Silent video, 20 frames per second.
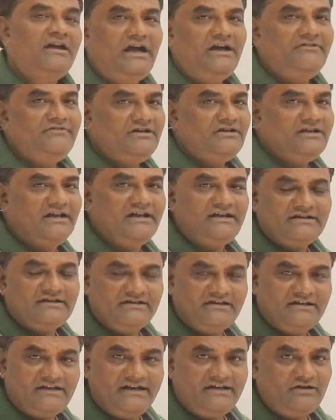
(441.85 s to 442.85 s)
I will
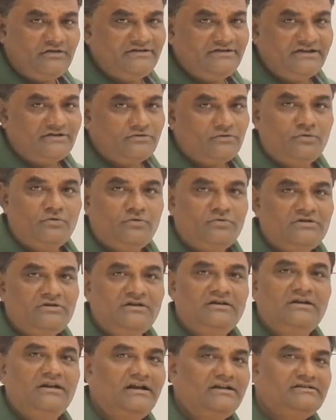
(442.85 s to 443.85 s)
directly write down their code
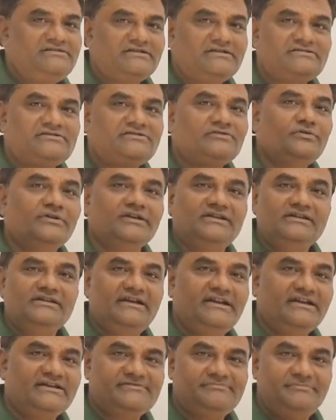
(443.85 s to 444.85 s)
and just
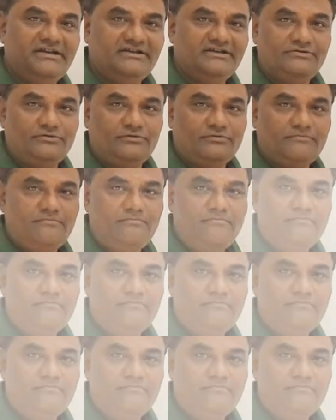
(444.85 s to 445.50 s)
quickly explain you.